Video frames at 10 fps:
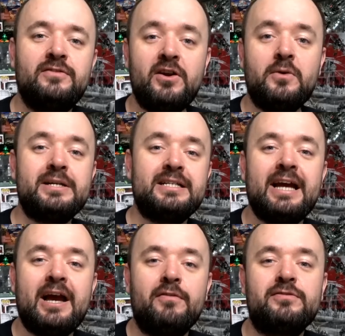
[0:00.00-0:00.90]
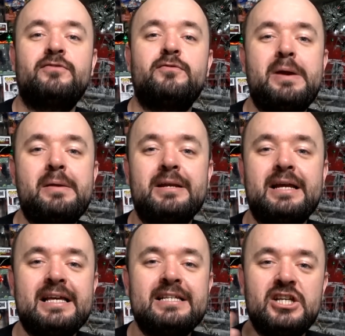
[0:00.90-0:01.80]
the final question I get often from people
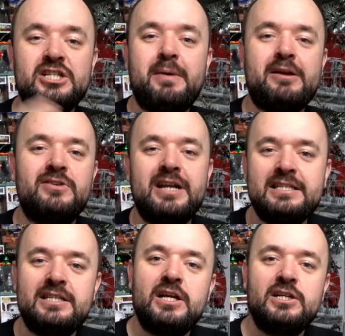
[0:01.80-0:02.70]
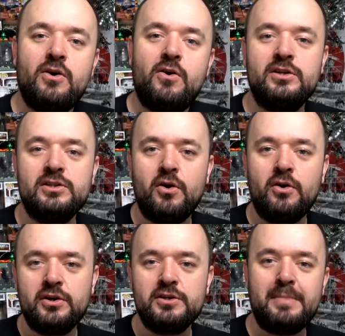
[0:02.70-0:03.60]
is, does the battery last as long as
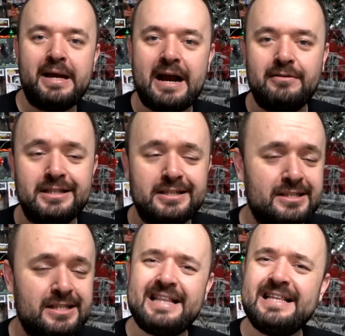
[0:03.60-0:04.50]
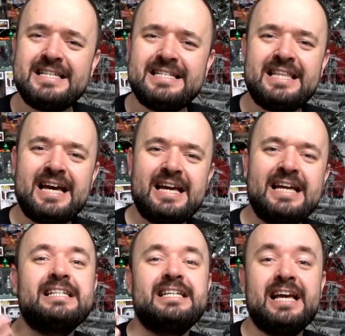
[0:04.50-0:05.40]
Oculus make out it does? And the answer to that
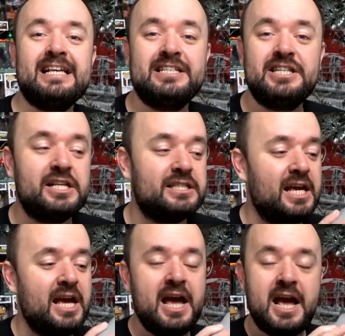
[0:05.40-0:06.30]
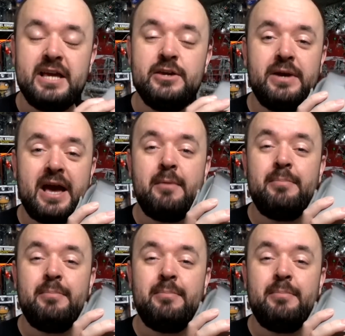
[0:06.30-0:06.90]
is, yes it does. You get